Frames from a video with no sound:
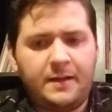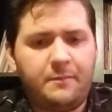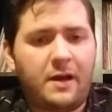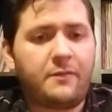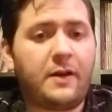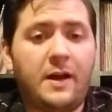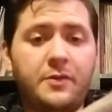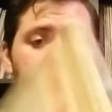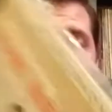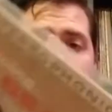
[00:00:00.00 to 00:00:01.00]
My
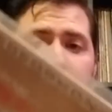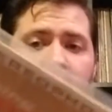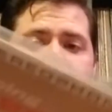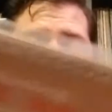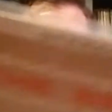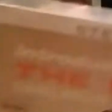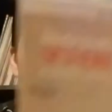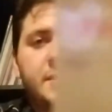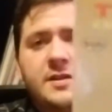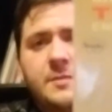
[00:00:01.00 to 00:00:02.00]
father's record
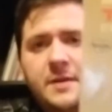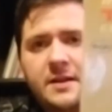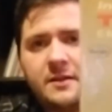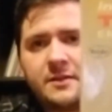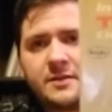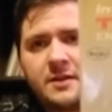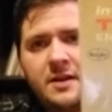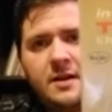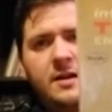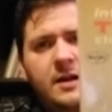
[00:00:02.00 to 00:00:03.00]
introducing the Beatles.
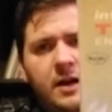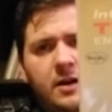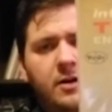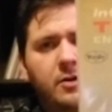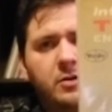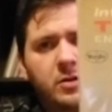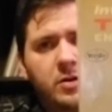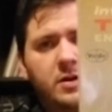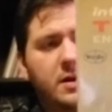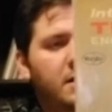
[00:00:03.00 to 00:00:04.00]
Oh
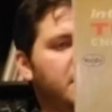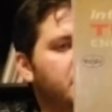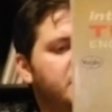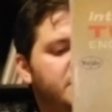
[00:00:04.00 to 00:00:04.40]
Lord, how I wish